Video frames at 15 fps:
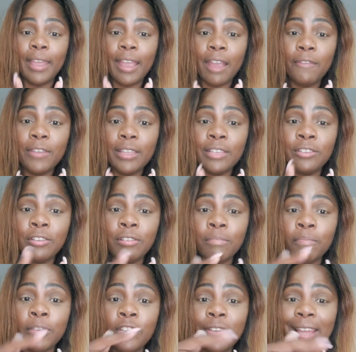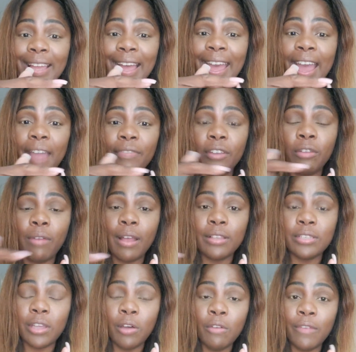you're like, I have to
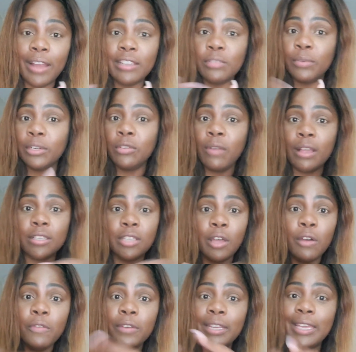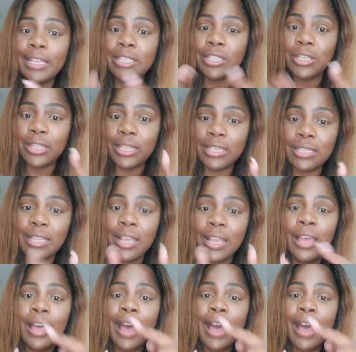cross over. I just want to cross over to get to this.